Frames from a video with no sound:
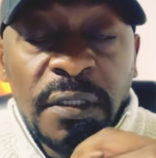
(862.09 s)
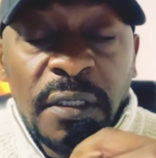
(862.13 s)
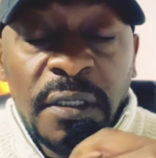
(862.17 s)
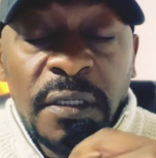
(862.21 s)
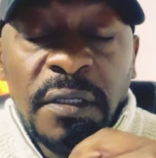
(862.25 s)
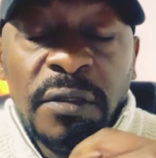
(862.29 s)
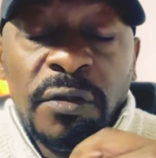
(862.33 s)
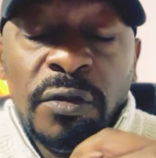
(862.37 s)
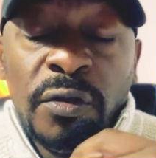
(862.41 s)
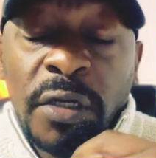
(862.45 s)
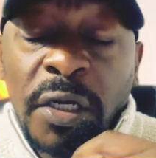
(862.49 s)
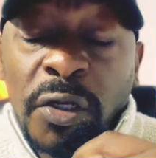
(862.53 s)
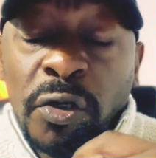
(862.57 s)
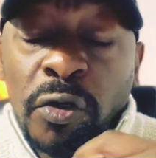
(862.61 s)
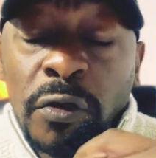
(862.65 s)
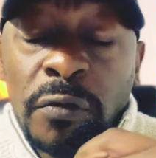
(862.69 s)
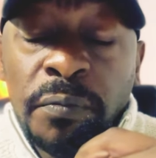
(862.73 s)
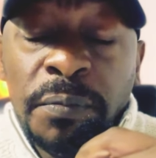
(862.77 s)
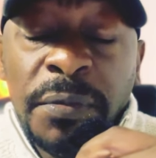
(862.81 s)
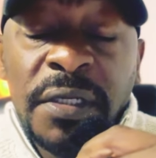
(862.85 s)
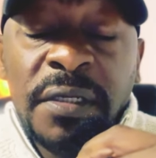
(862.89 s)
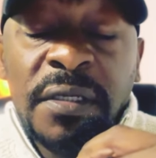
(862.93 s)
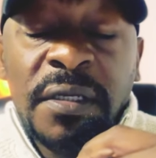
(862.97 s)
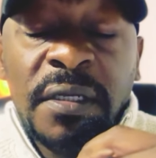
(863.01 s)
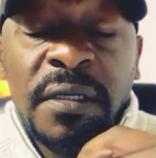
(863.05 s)
Uh, you cannot
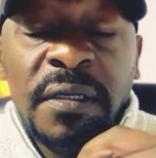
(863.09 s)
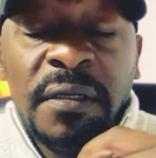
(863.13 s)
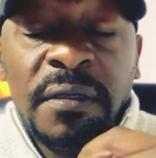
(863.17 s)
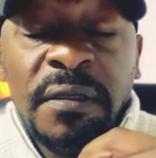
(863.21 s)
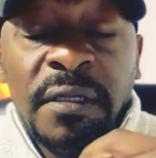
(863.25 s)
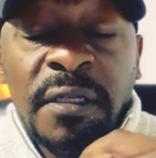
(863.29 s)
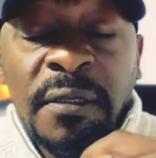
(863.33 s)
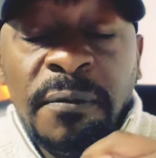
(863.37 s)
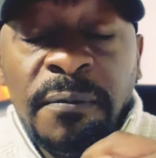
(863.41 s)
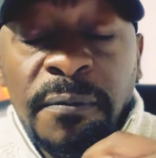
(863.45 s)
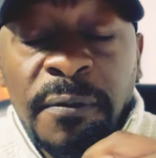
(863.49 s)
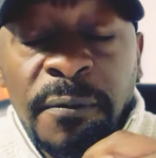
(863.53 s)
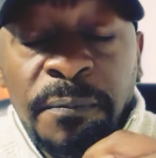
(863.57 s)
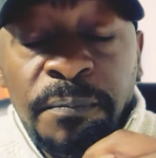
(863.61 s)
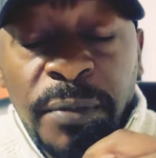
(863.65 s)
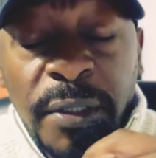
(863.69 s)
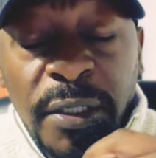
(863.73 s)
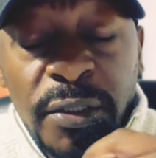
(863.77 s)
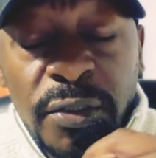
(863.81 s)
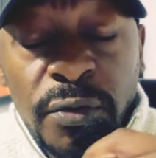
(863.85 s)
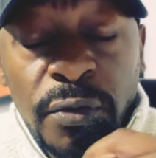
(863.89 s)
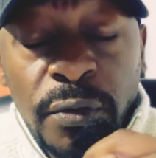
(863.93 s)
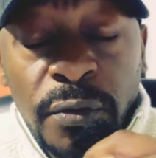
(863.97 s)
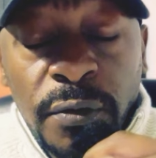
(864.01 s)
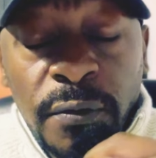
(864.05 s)
meet a, a, a,
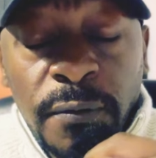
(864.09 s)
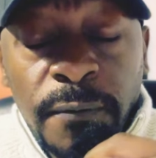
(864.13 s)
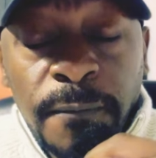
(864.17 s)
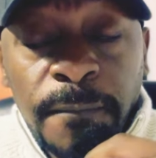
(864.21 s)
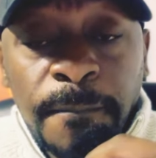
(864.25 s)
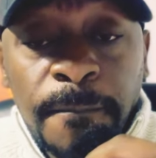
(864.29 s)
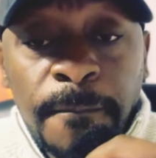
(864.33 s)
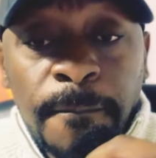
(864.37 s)
person